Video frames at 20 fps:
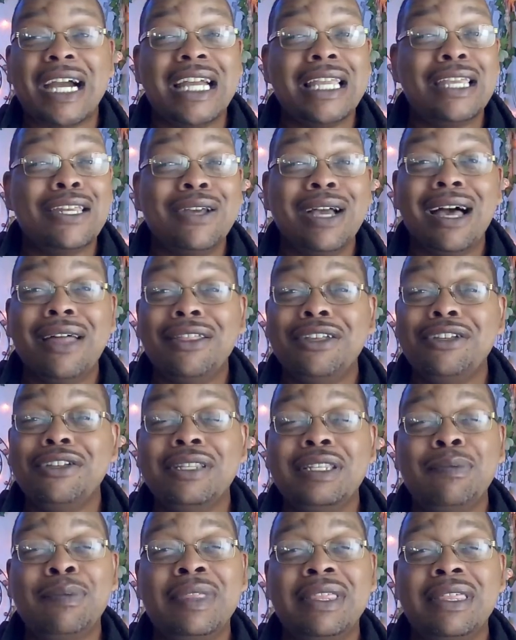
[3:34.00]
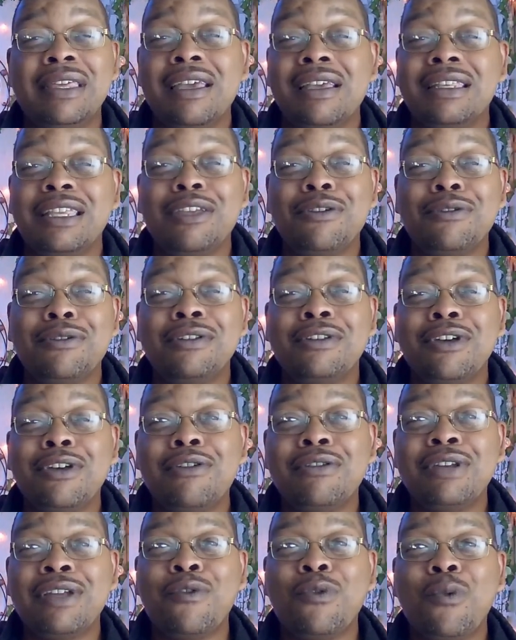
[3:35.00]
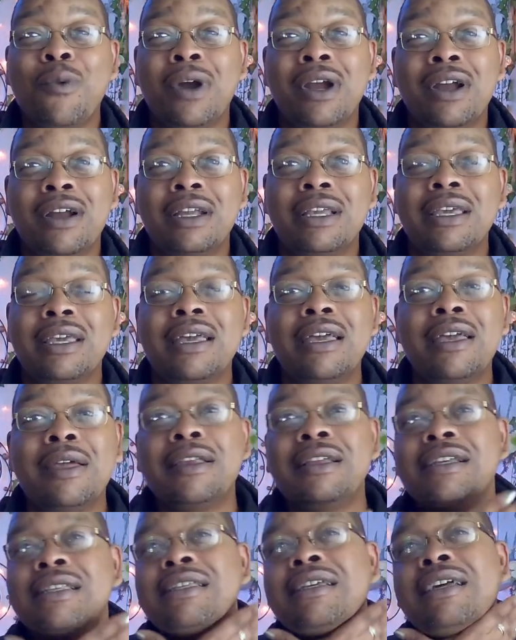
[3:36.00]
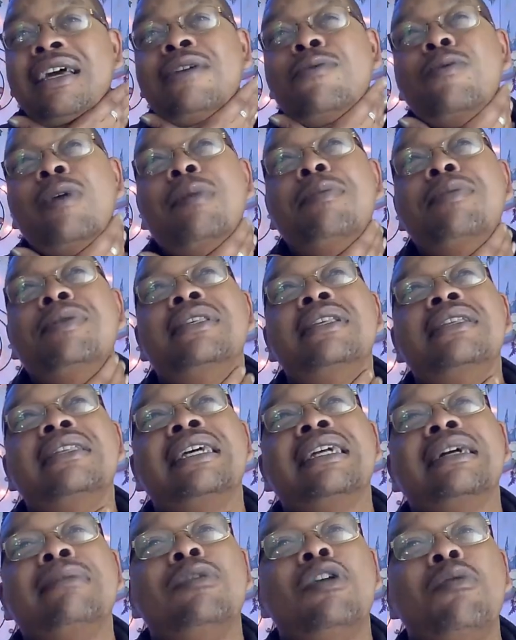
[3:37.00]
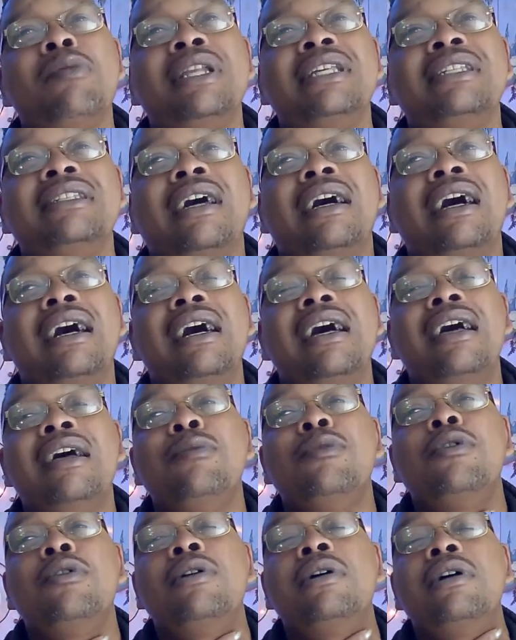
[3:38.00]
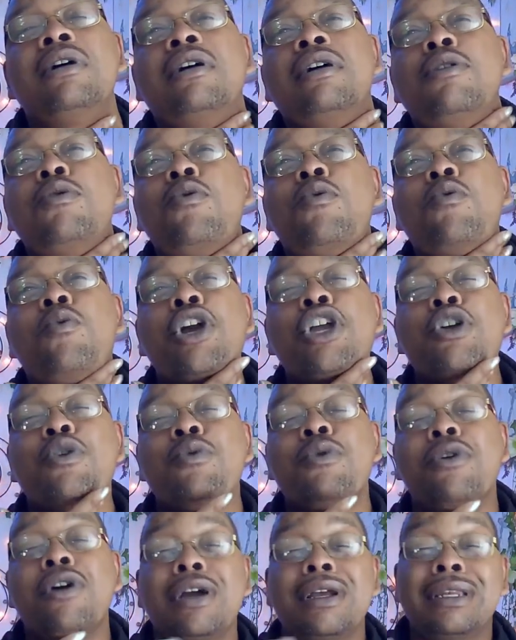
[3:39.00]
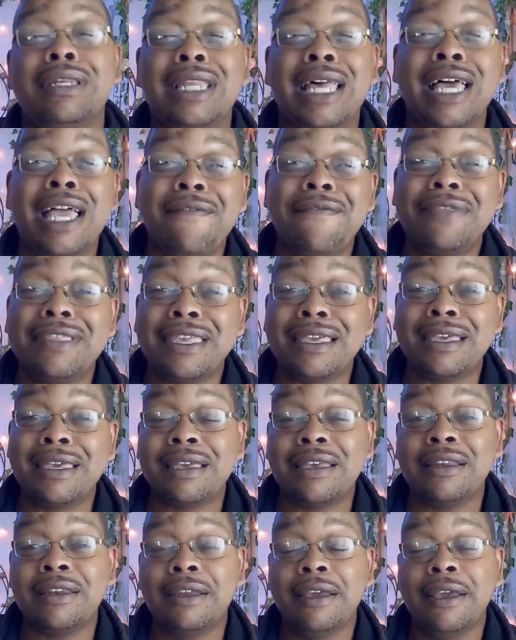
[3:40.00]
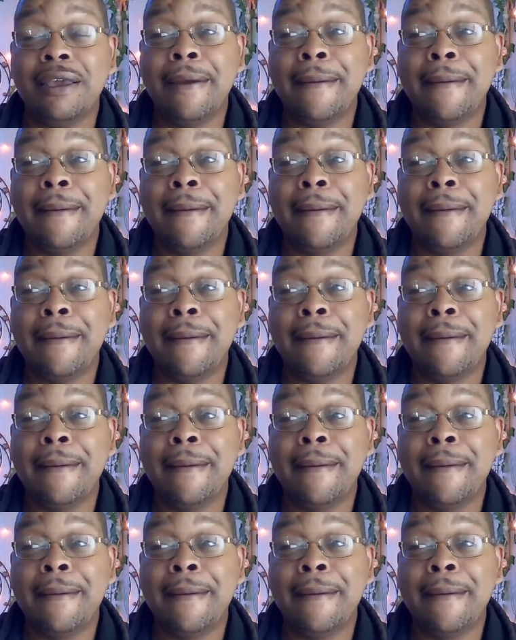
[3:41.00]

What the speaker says: You know how there's just some things that you just know you'll never wear again because it kind of represented like a moment in time or where you were in life then.